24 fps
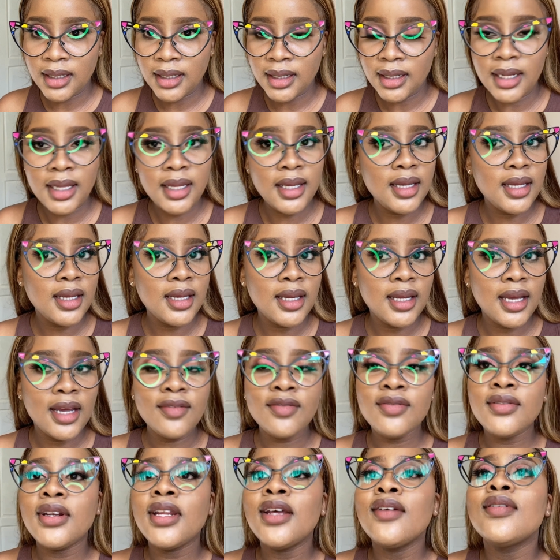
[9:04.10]
Like,
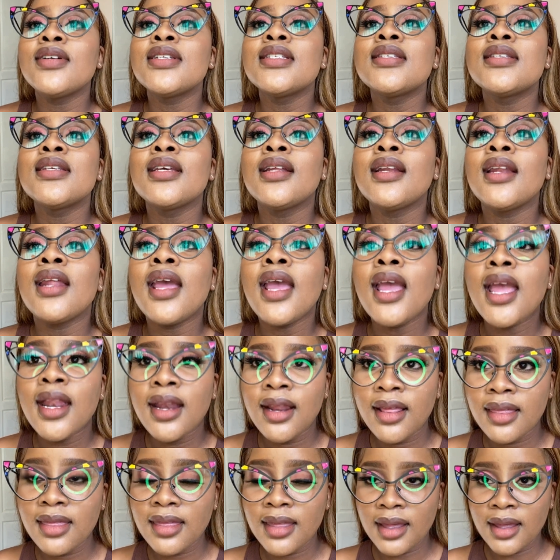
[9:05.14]
I've never seen
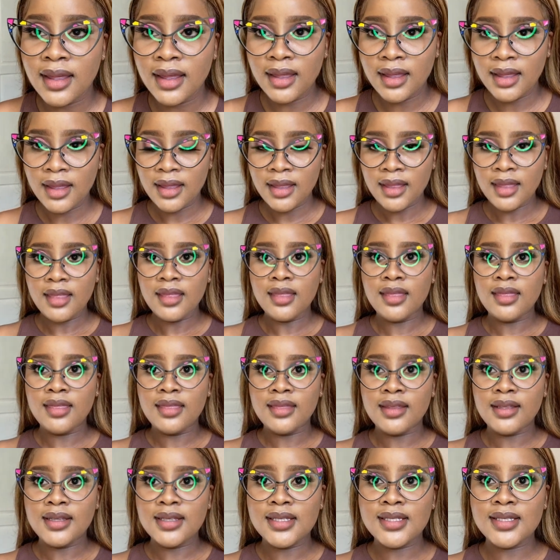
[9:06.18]
anything
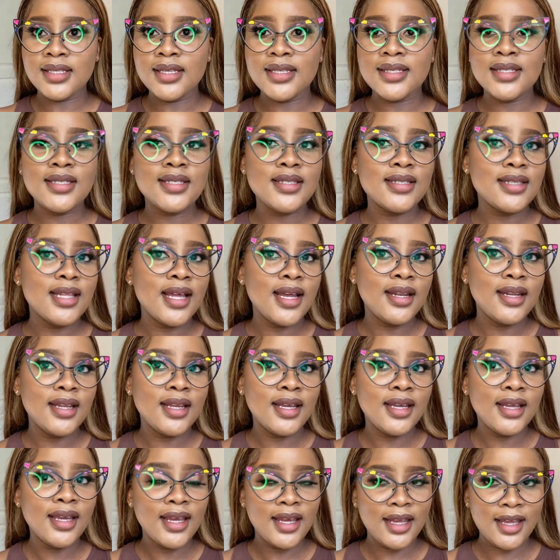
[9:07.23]
this
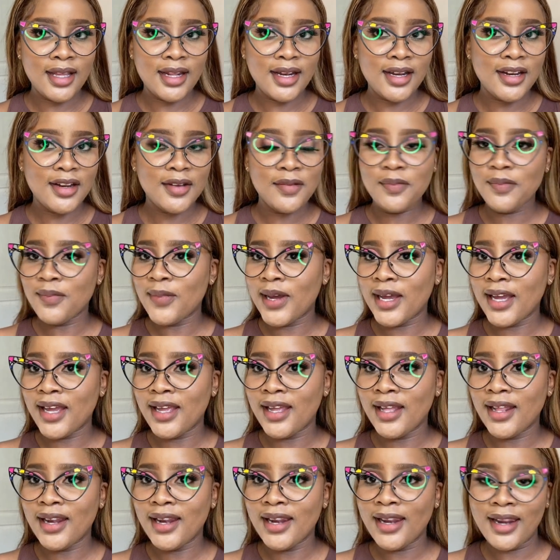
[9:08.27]
stunning in my
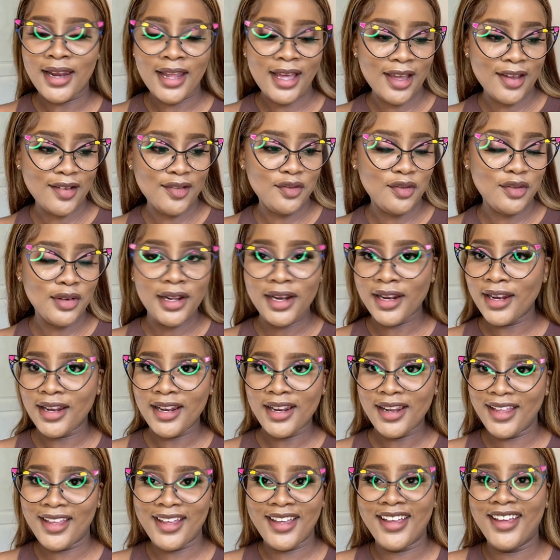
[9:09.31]
life.
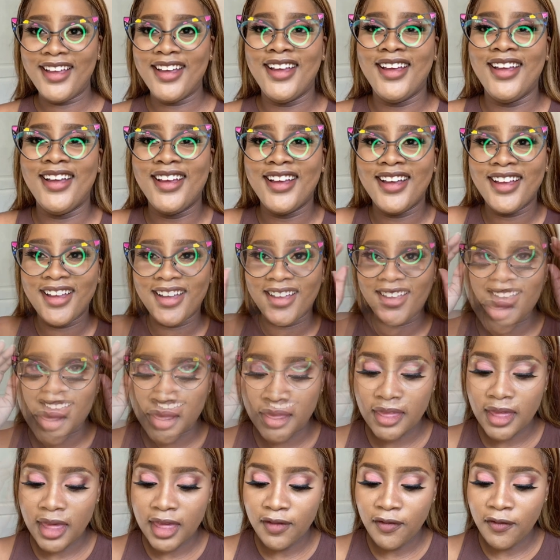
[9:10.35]
So
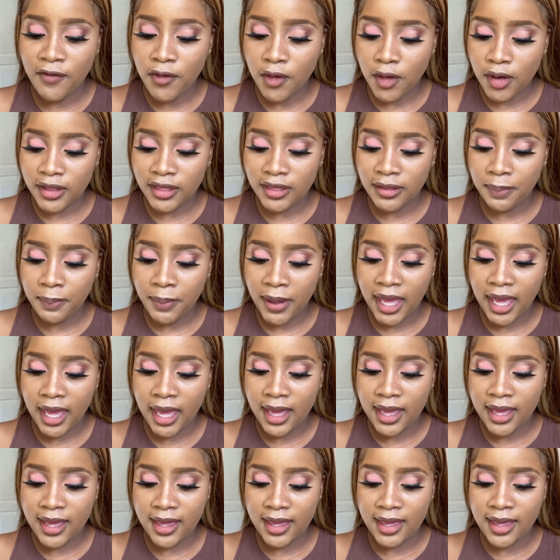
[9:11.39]
the fourth pair
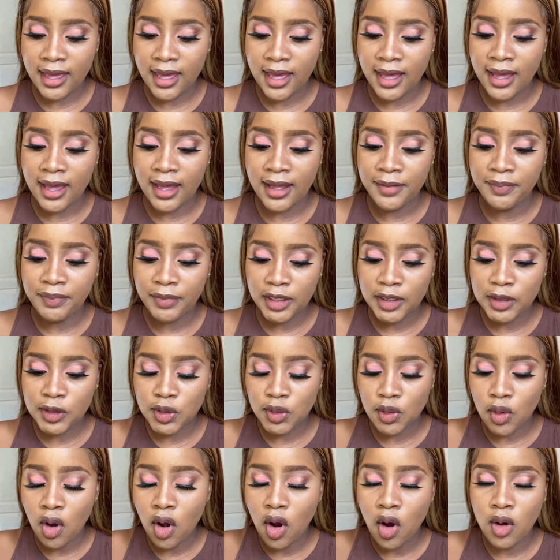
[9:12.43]
here is
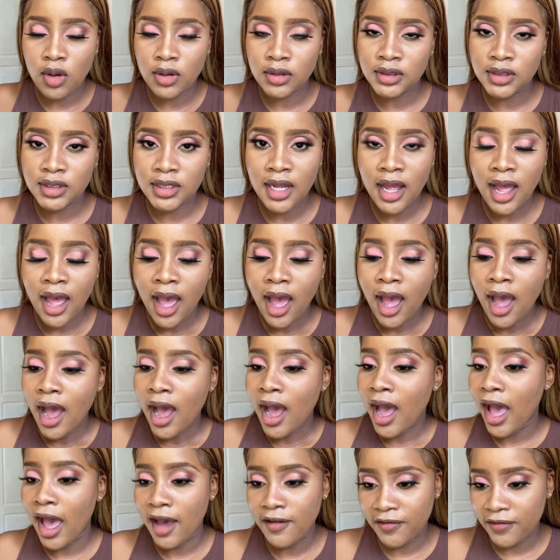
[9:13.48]
called
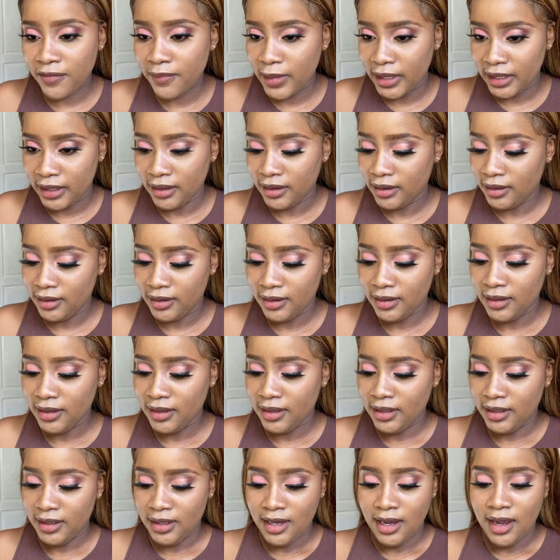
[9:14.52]
Huffman.
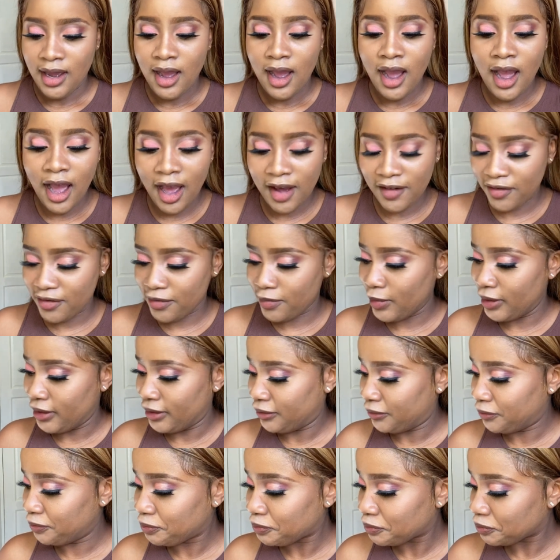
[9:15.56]
Huffman.
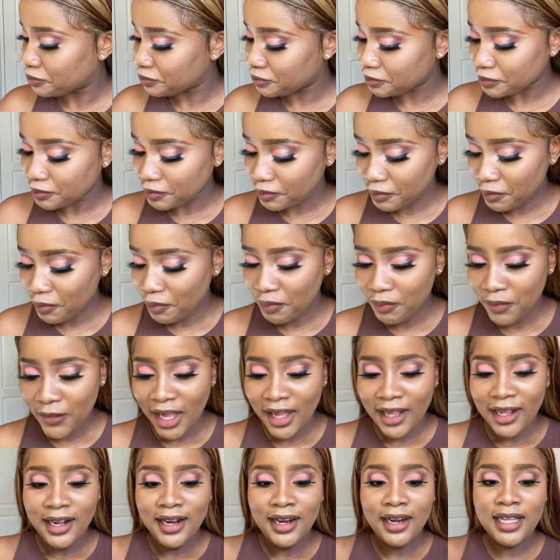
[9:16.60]

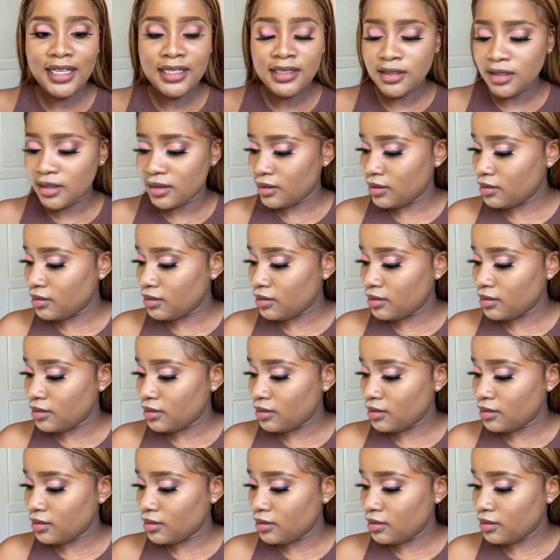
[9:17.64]
Let's